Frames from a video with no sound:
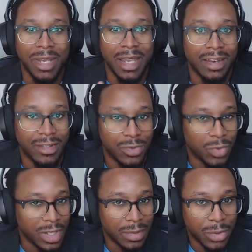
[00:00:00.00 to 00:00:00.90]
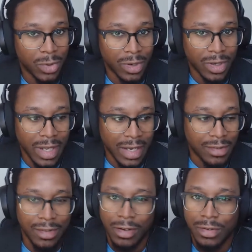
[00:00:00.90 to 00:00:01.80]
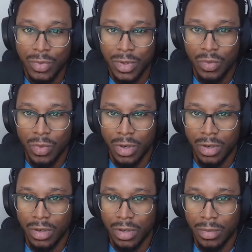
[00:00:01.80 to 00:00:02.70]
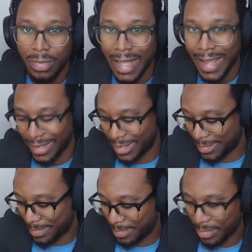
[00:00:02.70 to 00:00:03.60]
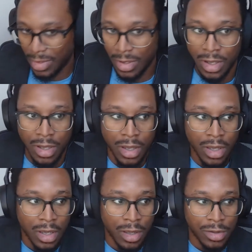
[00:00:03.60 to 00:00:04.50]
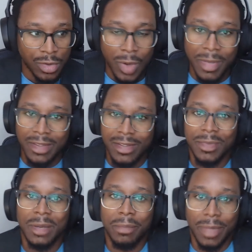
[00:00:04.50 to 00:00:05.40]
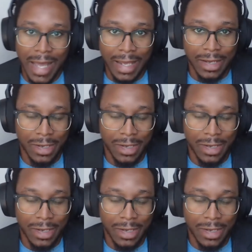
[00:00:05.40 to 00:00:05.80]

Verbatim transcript: mechanics is really important, and it starts with the word black. So what makes something black,